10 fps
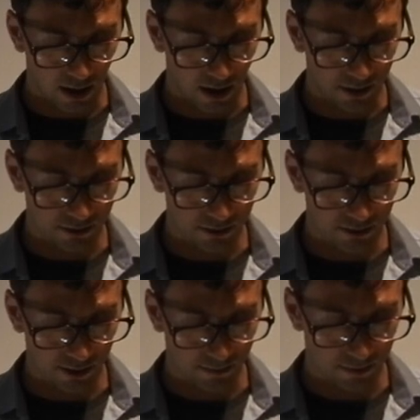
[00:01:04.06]
And it does the
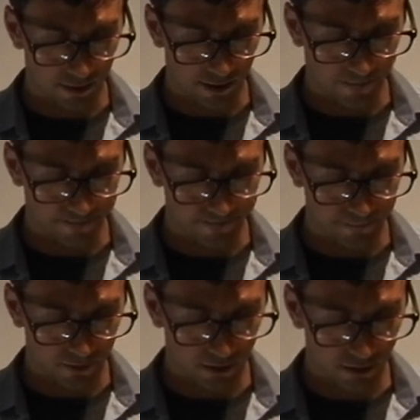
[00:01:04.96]
same thing.
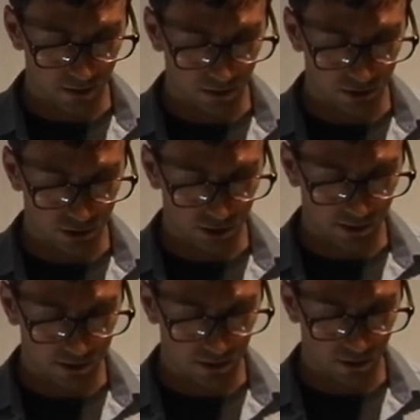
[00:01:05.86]
You can try
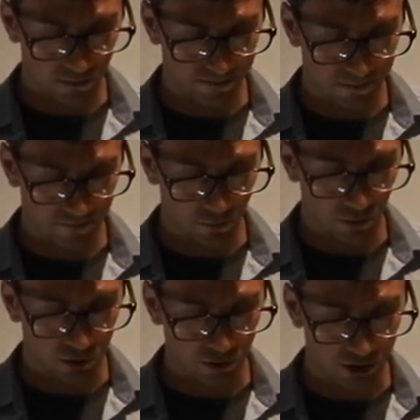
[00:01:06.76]
this at home if you
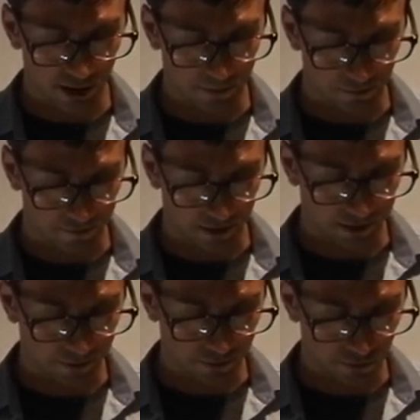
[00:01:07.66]
want to do a table of
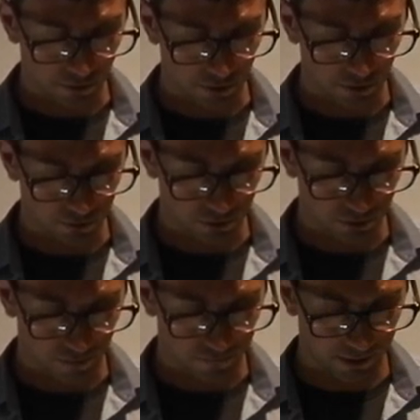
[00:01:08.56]
values or use a
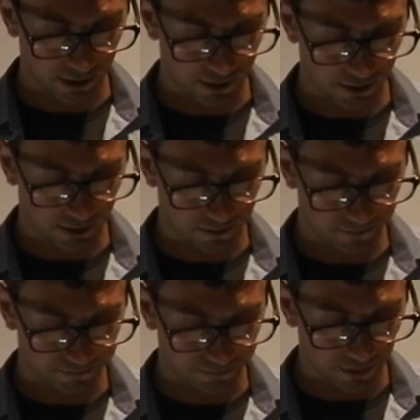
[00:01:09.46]
graphing calculator.
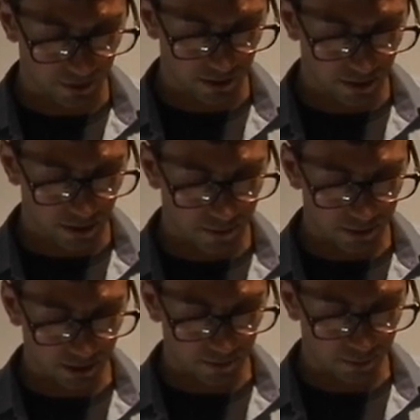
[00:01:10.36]

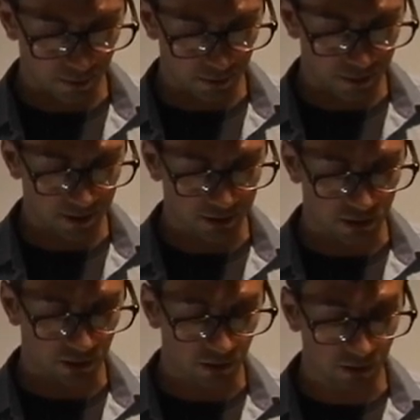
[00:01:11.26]
But the important thing is
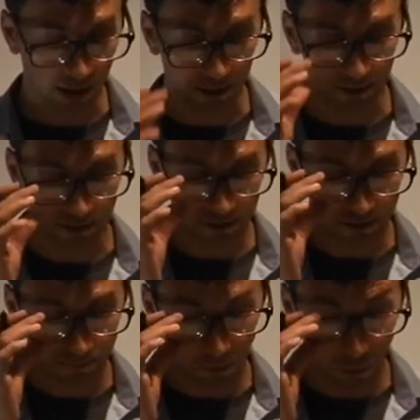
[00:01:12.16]
to look at
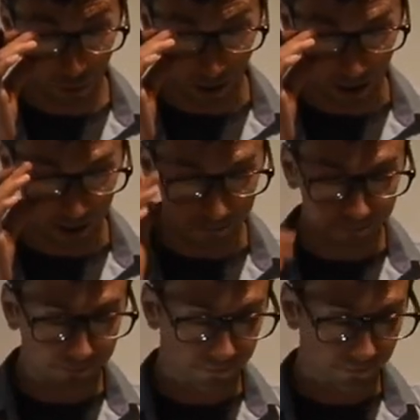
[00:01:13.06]
this. Okay,
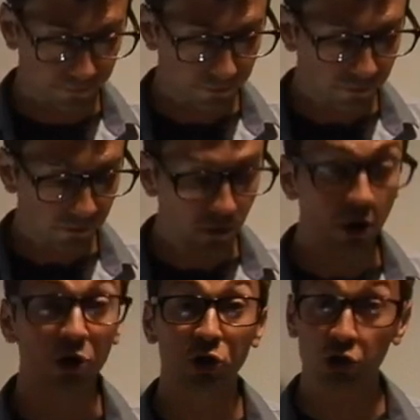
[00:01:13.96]

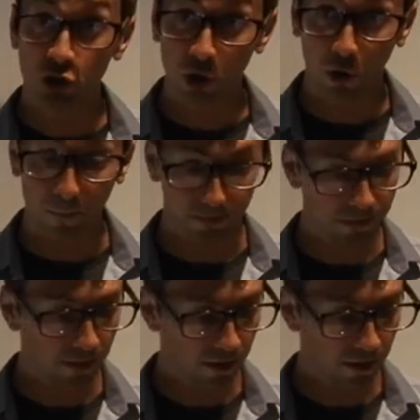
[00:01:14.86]
so